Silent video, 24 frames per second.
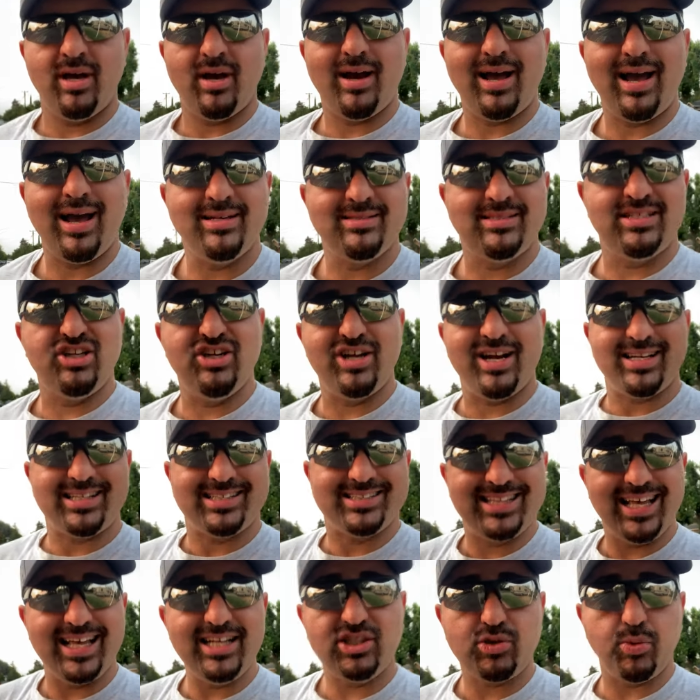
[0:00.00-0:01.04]
as the United
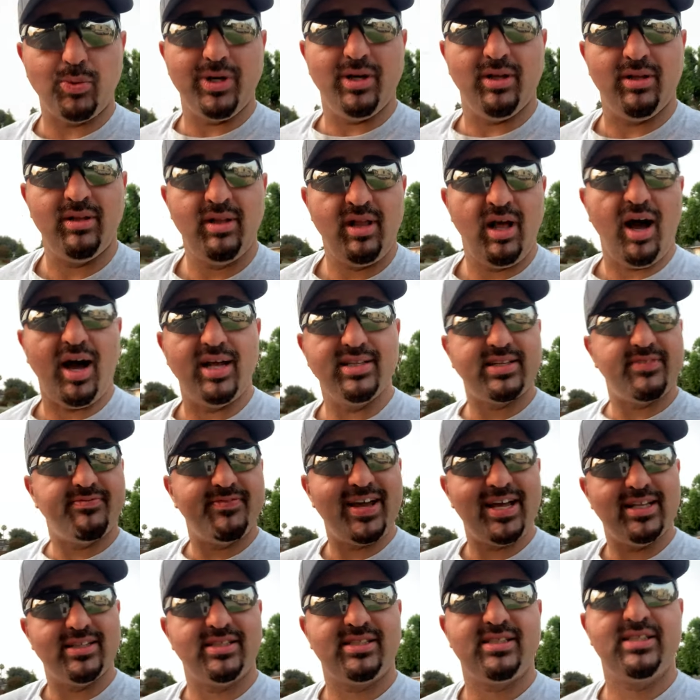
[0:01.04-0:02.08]
States will on
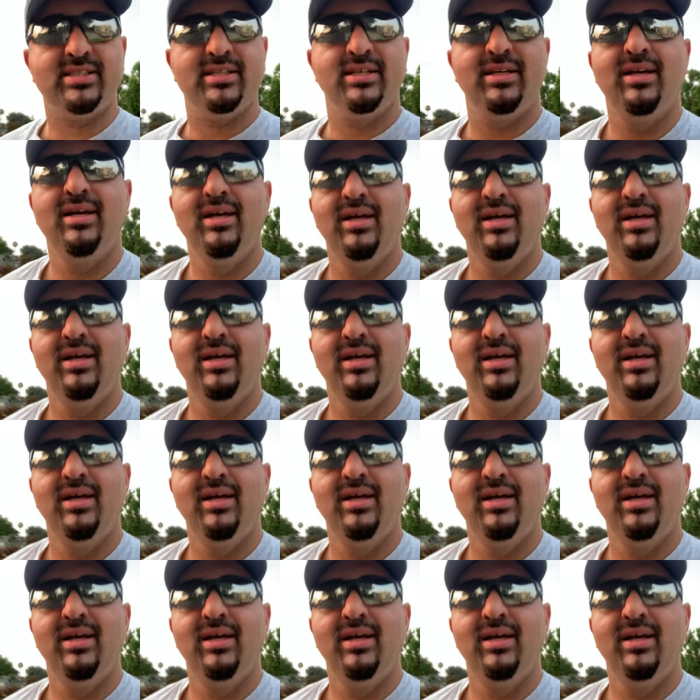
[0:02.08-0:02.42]
defense.